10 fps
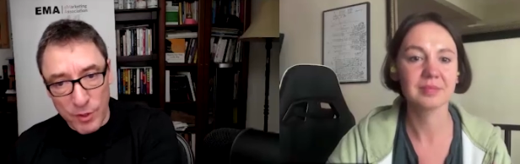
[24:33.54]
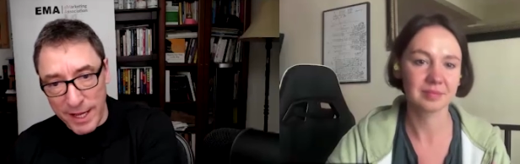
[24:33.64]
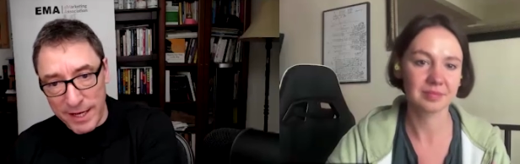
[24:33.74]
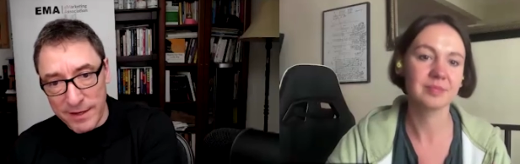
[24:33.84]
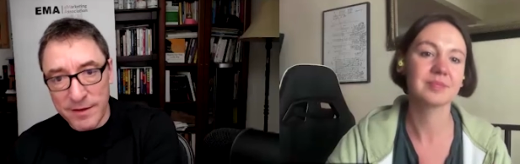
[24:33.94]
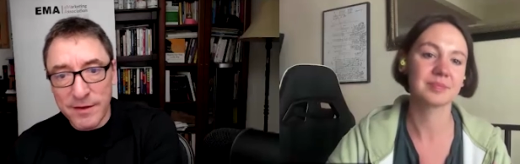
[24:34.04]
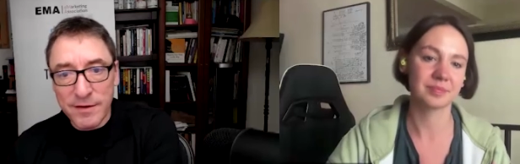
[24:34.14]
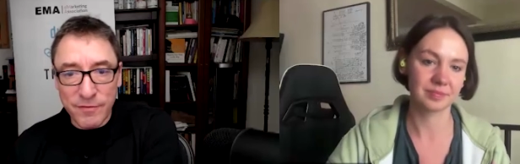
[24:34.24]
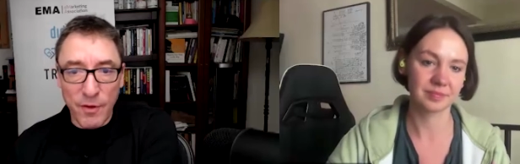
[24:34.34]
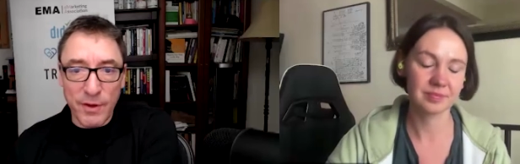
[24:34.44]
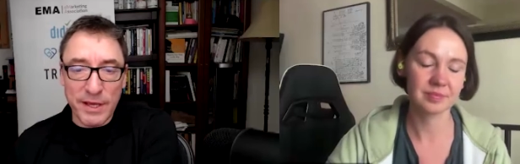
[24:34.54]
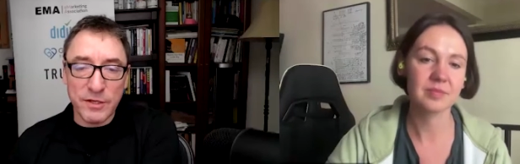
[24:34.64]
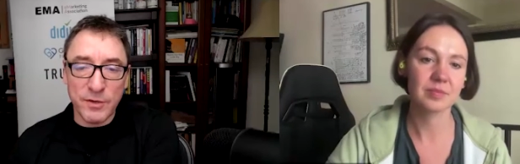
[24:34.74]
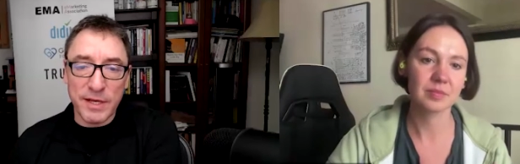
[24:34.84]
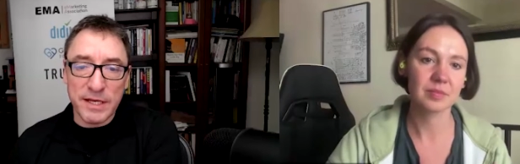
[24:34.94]
Speaker 1: data flowing
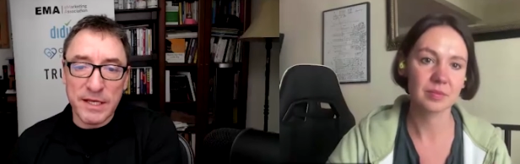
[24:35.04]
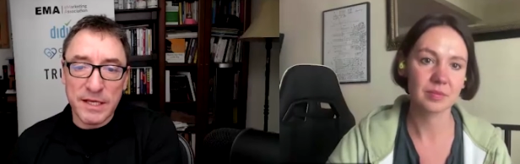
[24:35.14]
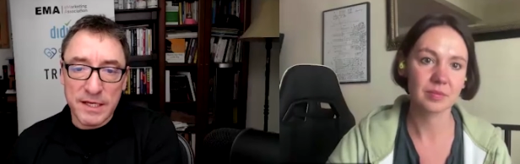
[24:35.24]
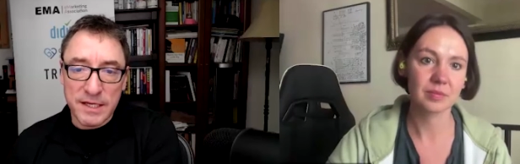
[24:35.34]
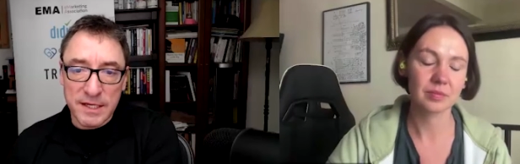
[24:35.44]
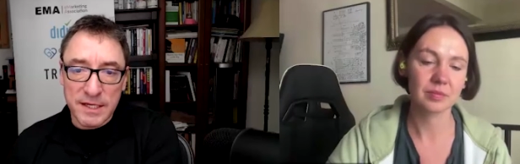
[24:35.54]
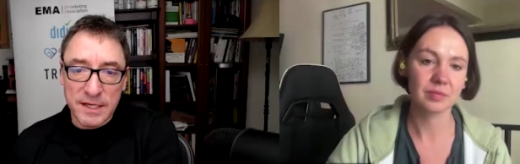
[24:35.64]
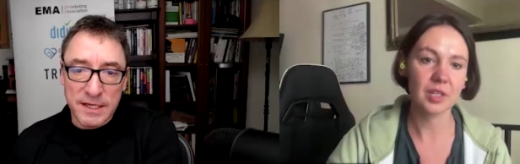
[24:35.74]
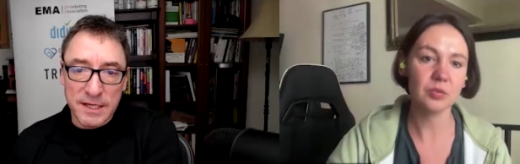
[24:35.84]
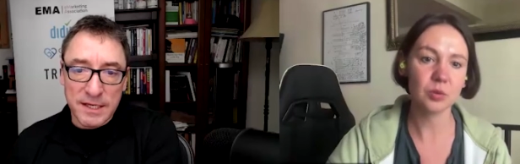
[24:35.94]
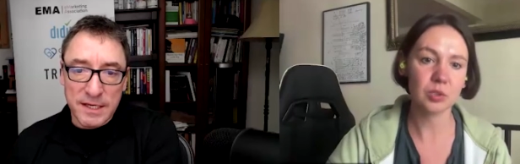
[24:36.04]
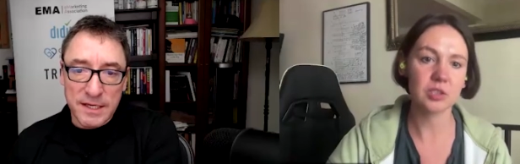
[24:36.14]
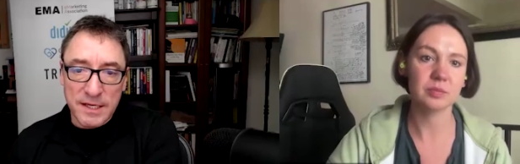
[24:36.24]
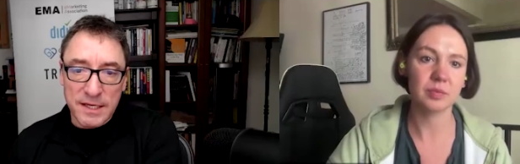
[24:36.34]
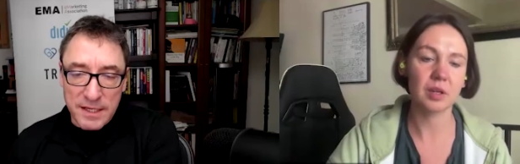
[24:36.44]
into it?
Speaker 2: Yeah, of
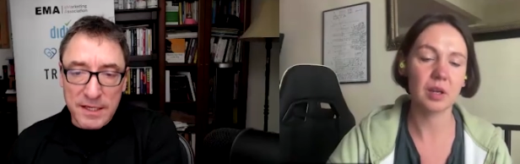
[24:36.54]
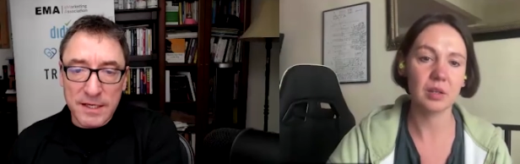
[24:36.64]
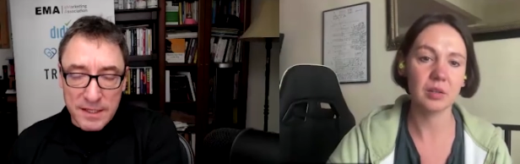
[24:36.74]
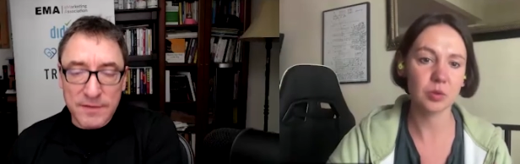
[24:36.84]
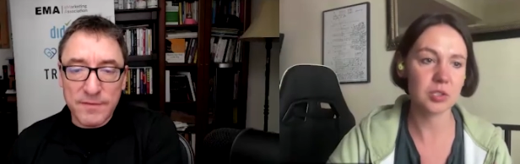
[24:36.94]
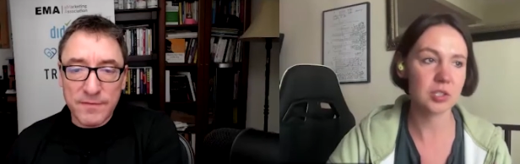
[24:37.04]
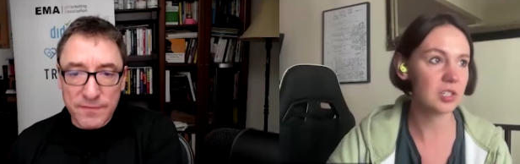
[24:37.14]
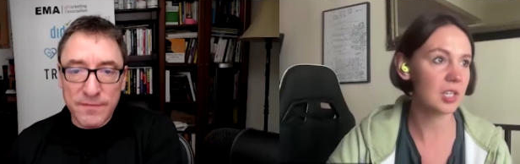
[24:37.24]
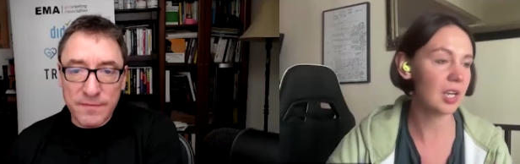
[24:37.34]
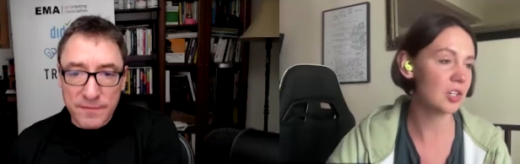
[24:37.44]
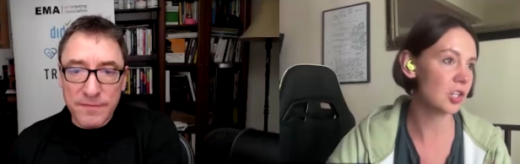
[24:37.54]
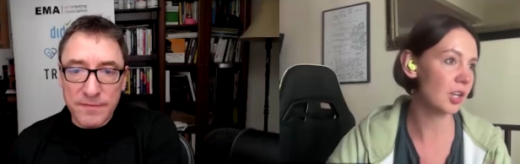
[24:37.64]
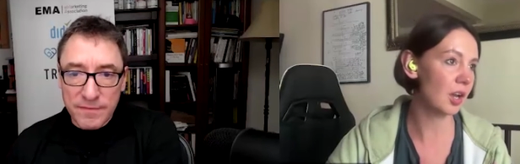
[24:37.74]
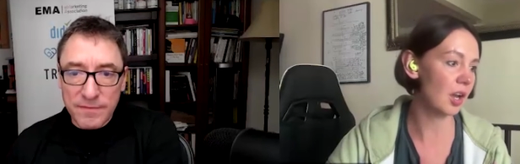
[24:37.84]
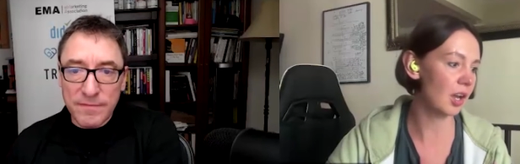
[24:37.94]
course. Uh, of course, there's
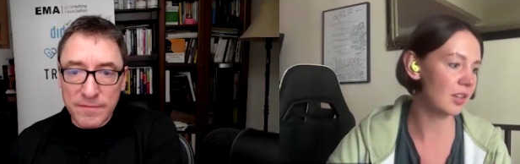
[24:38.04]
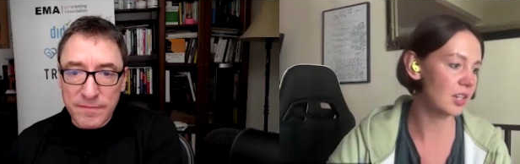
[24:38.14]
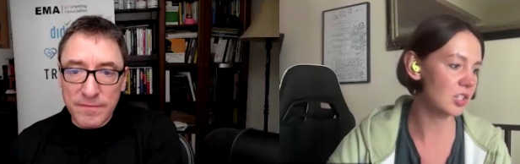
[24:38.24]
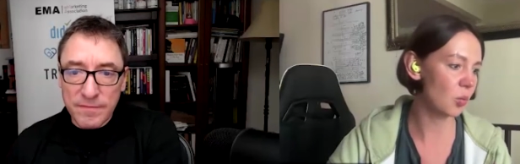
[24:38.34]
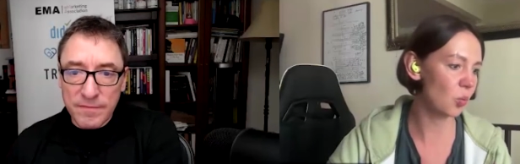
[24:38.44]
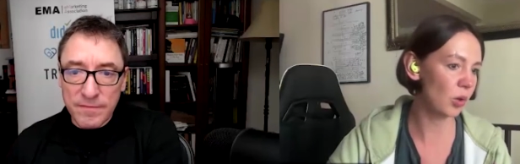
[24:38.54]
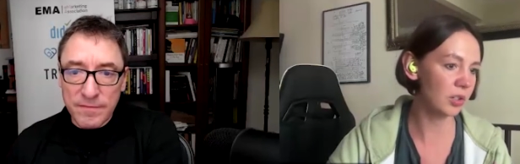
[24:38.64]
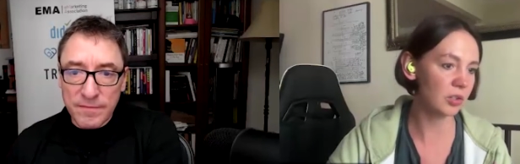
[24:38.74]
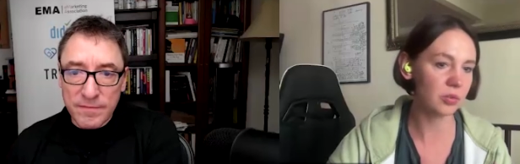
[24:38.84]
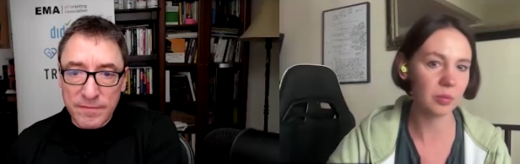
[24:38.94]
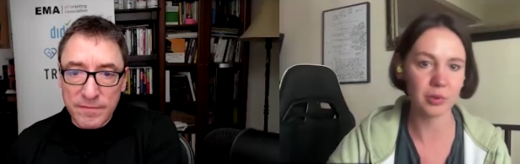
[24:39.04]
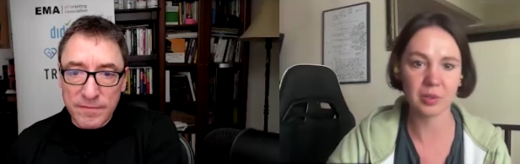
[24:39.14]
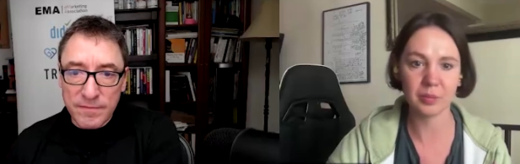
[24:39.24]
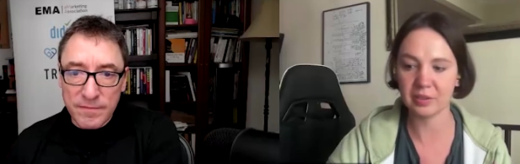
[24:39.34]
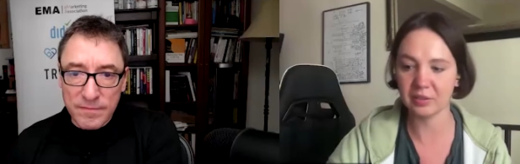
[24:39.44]
actually uh, there's a
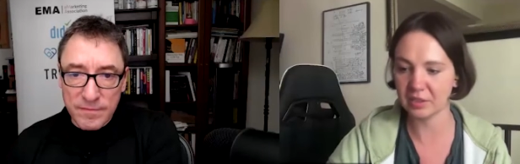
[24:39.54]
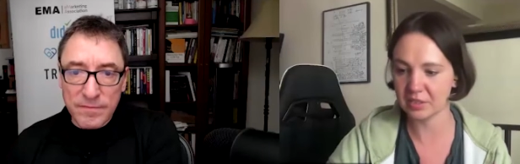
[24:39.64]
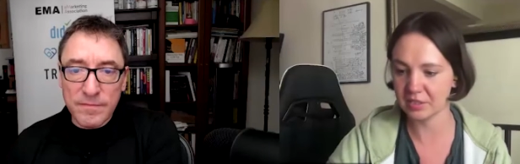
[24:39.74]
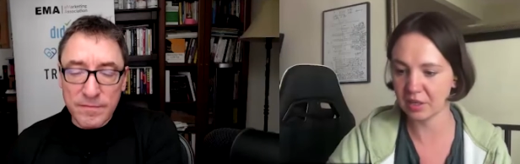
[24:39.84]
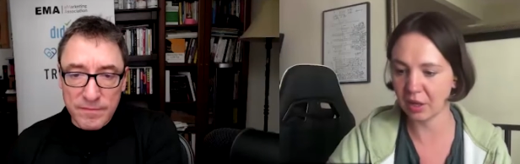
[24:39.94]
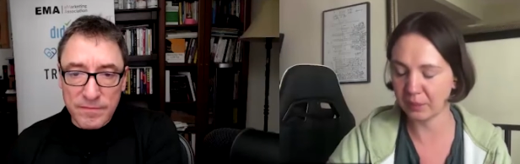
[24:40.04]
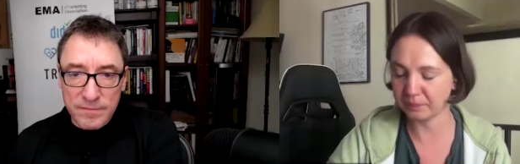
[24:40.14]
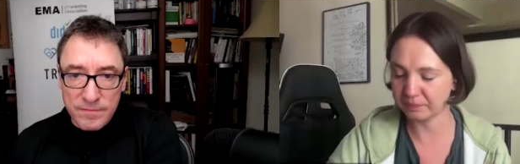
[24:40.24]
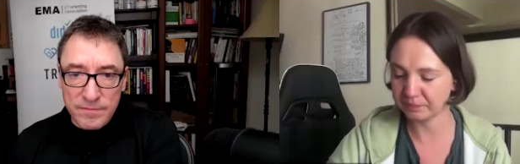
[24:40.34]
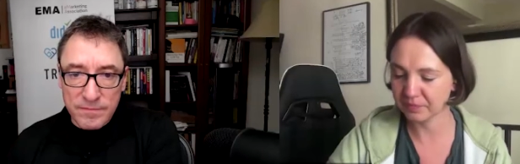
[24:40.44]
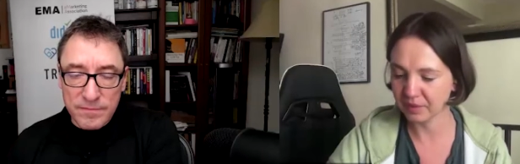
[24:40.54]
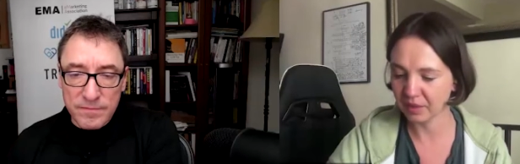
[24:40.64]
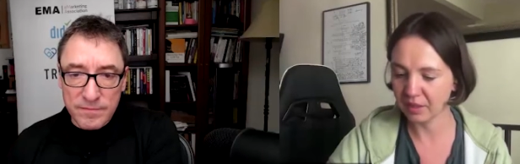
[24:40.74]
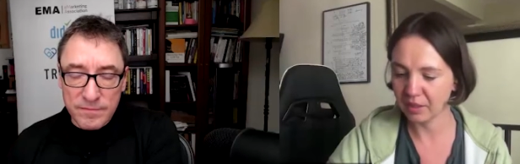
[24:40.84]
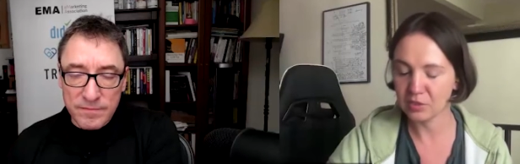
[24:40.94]
wonderful book about this. Um,
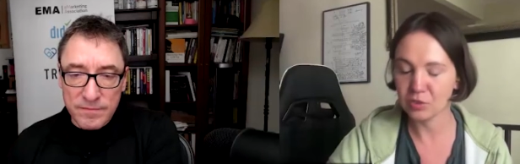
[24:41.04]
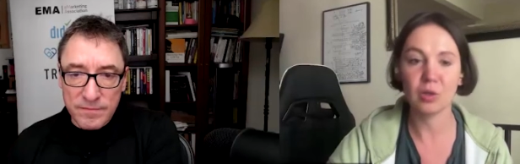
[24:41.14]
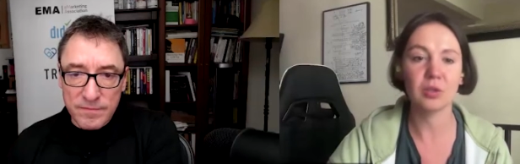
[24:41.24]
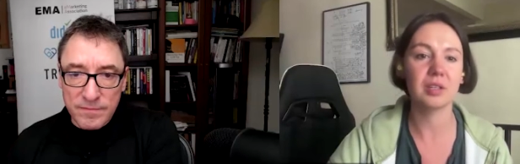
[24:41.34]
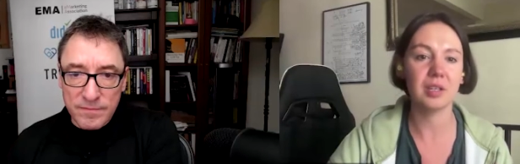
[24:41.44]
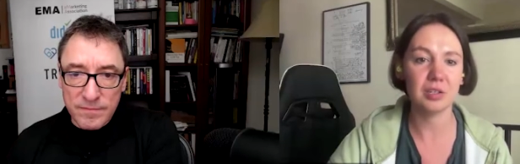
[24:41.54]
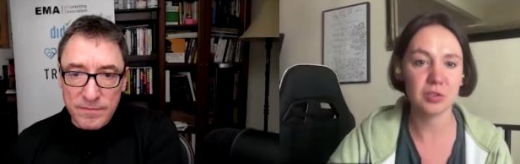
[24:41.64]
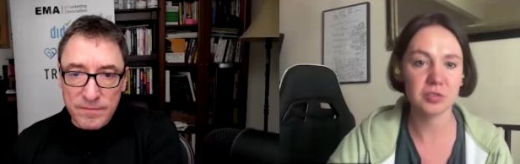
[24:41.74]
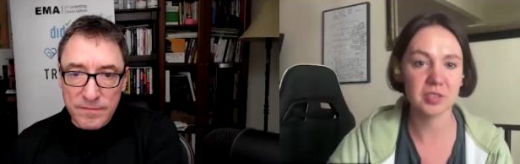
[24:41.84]
it's called The Age